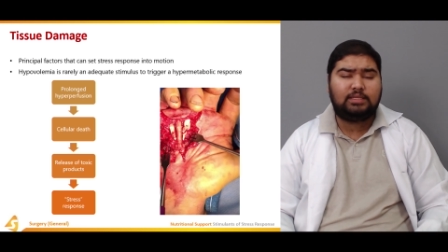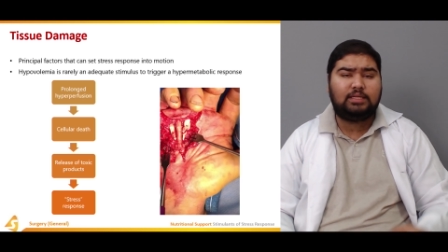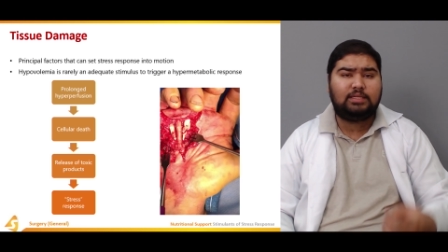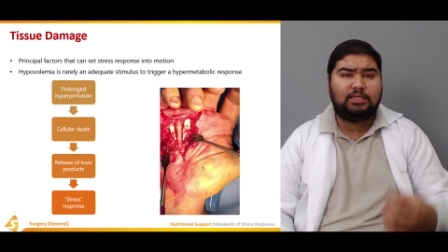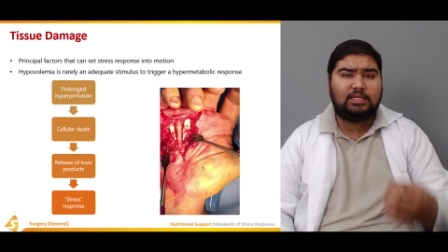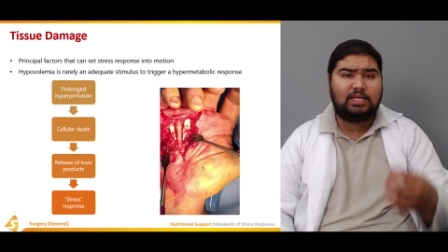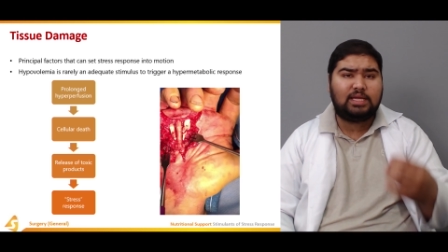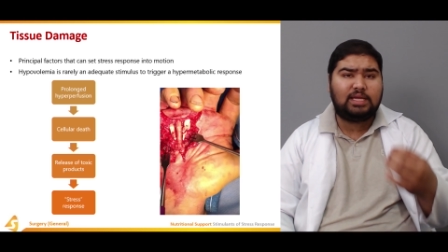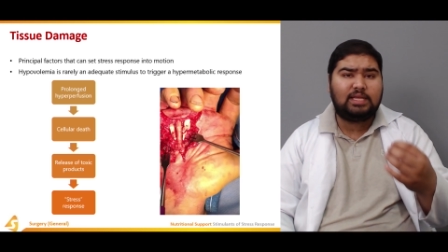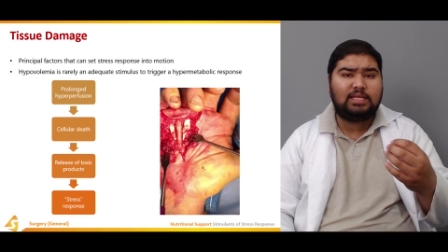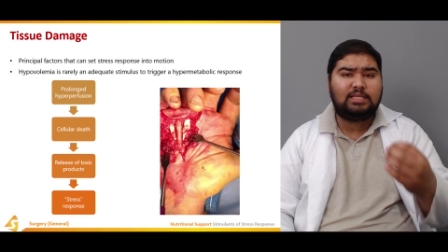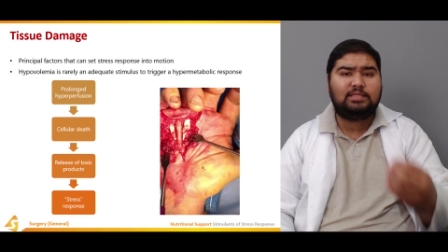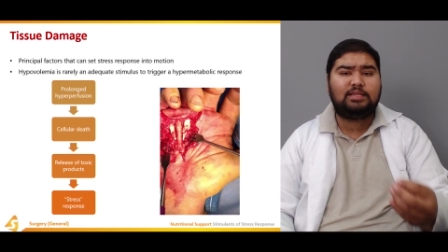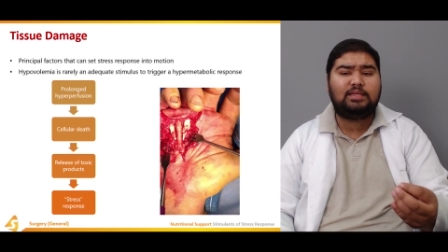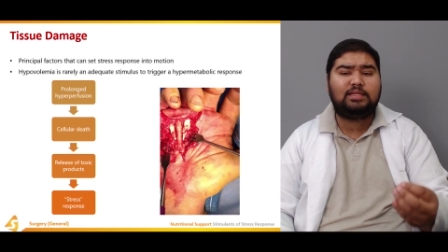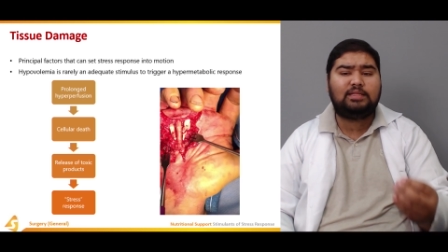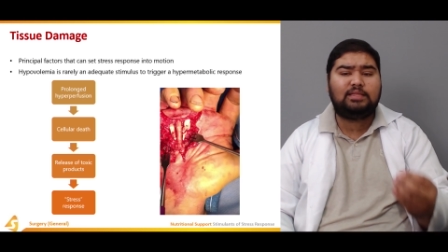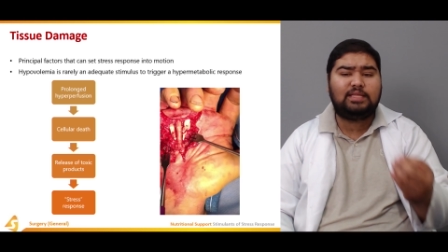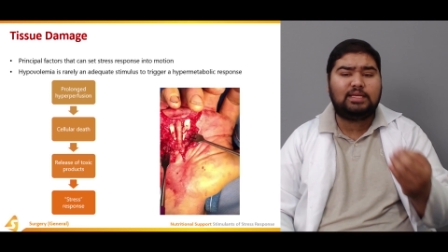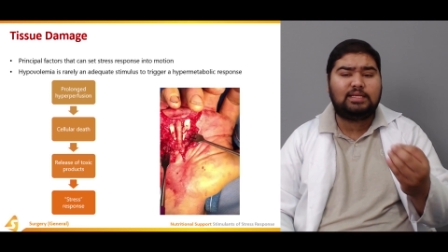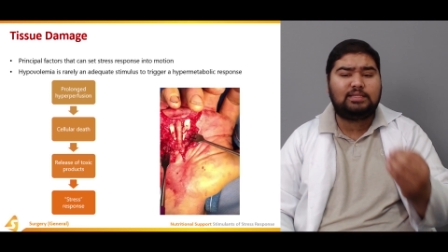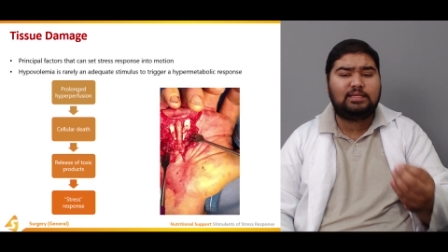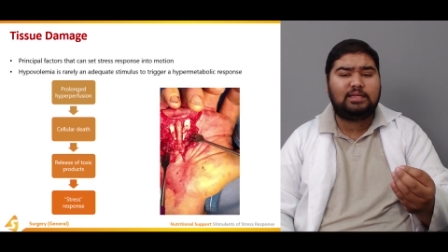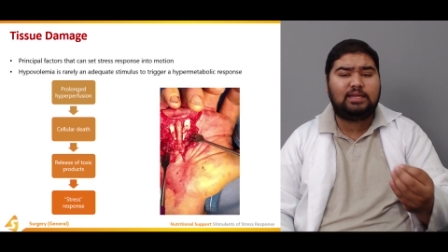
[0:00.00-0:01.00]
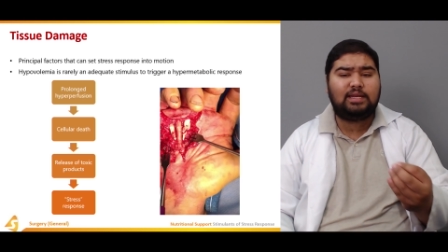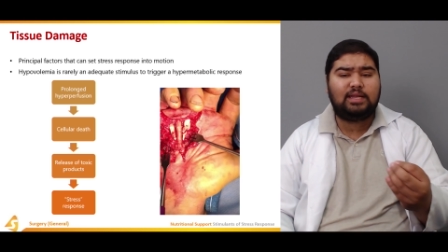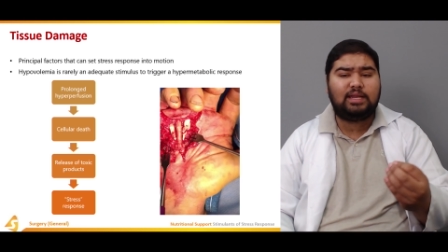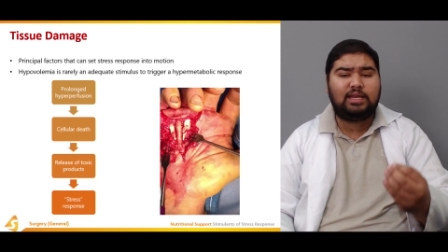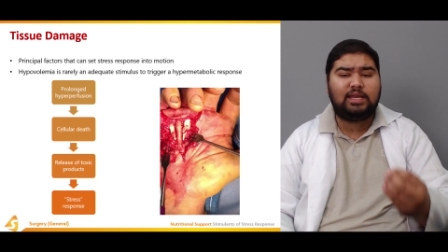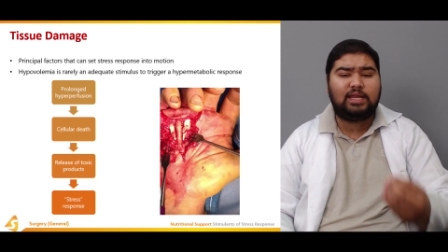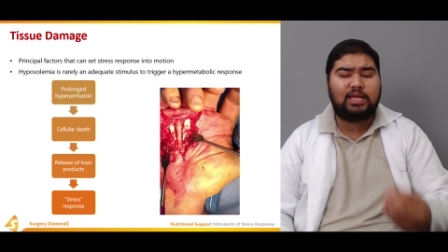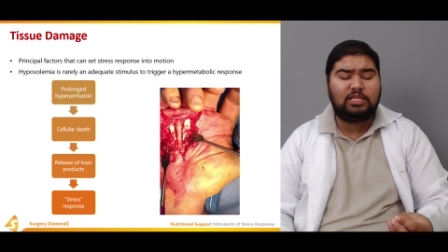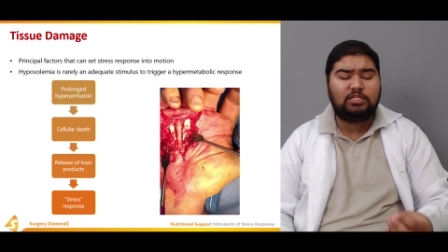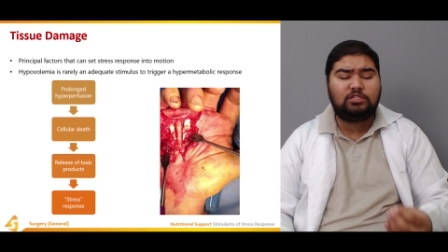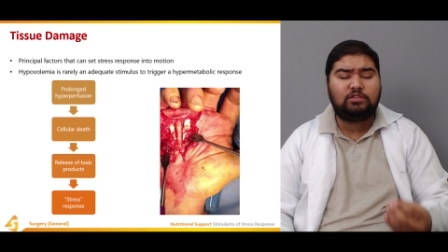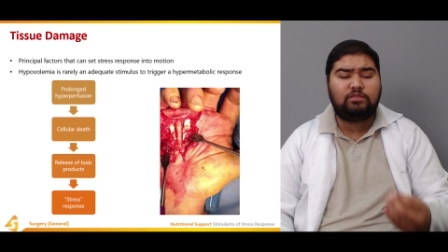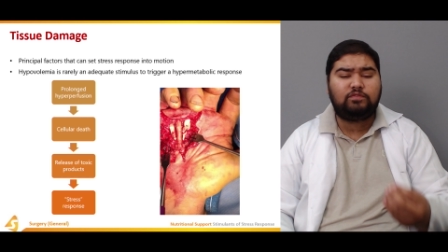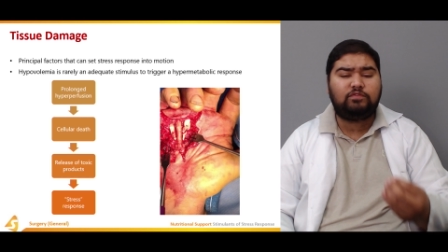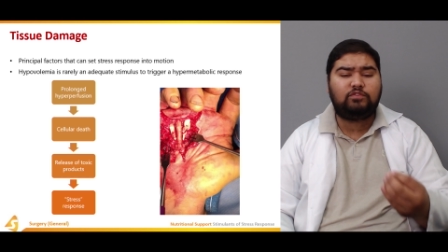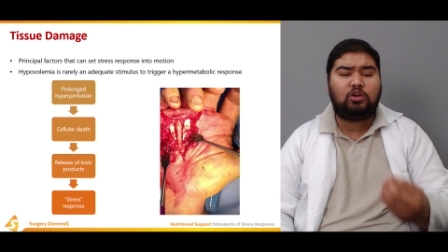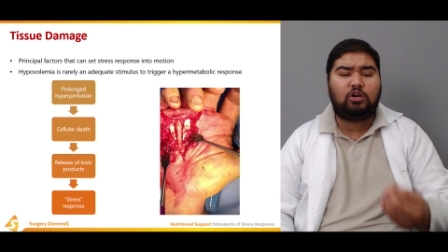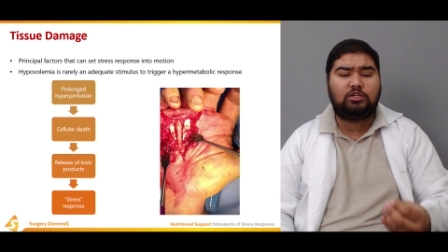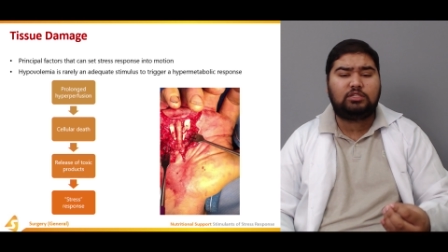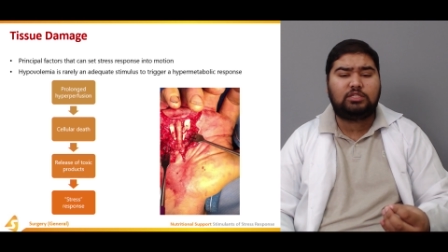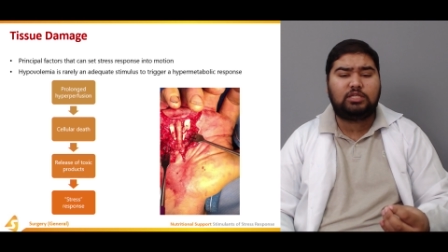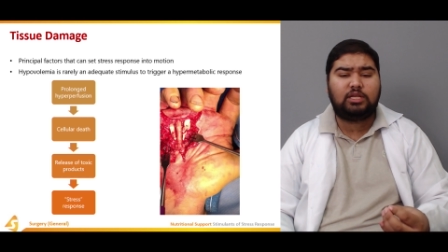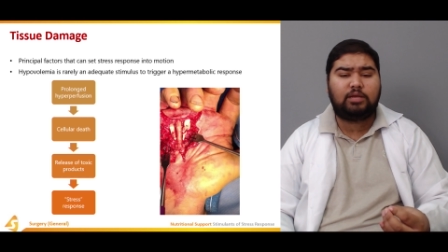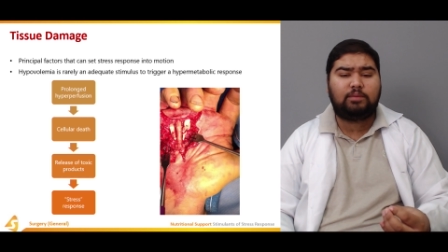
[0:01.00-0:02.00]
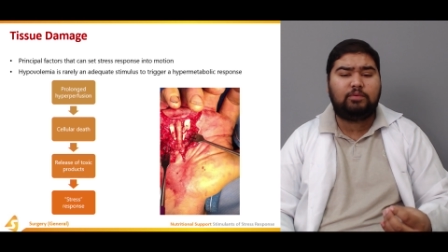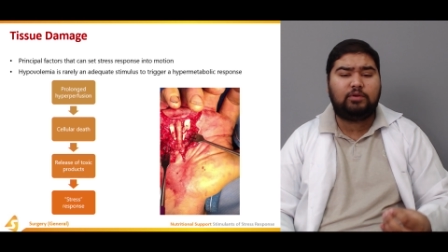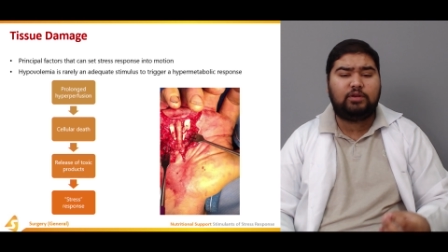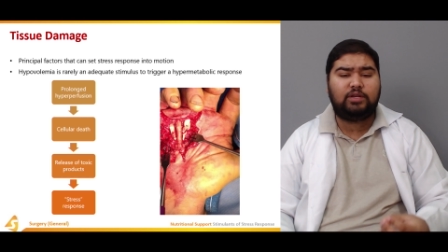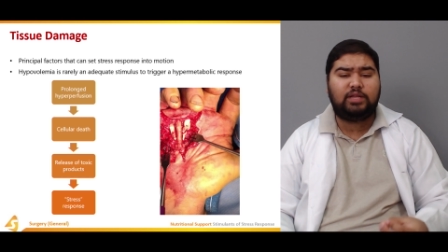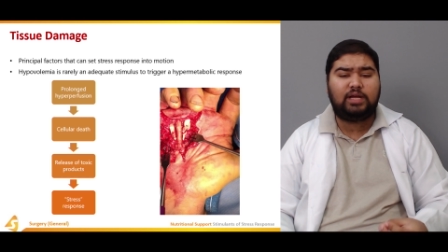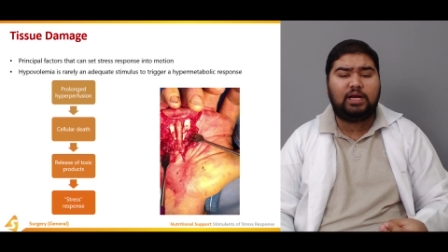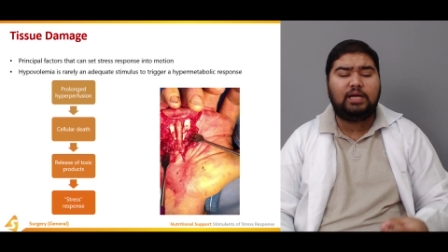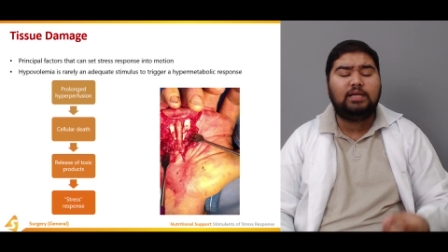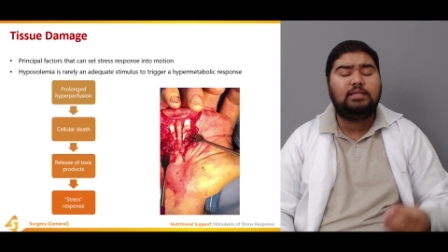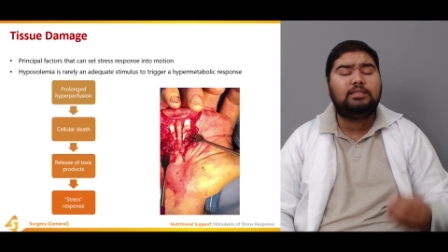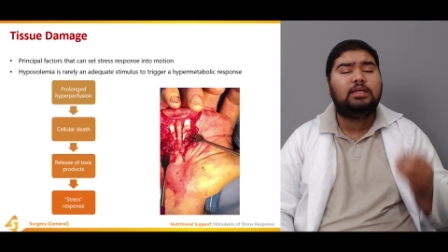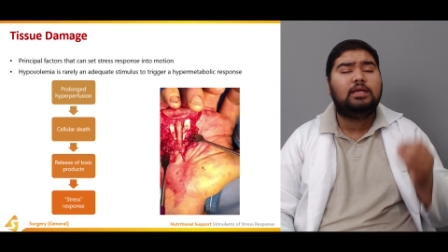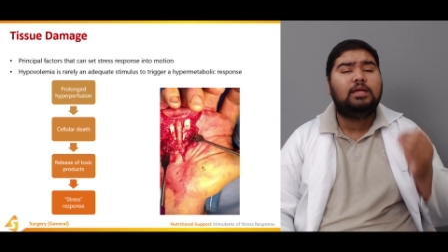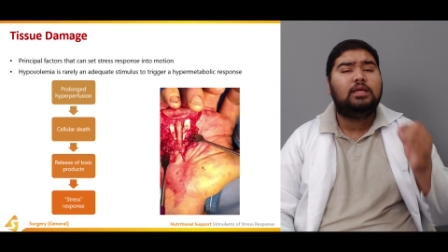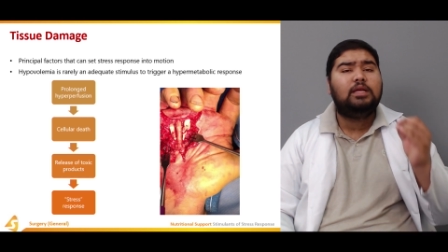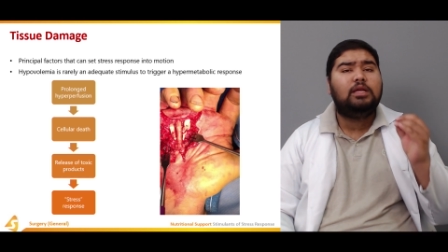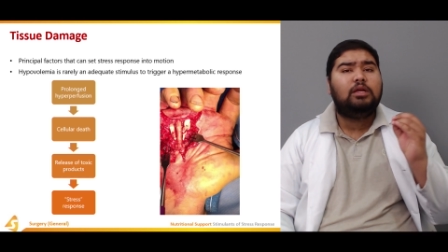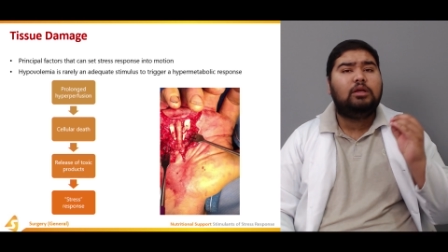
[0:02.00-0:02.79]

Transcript: Now, these this release of toxic products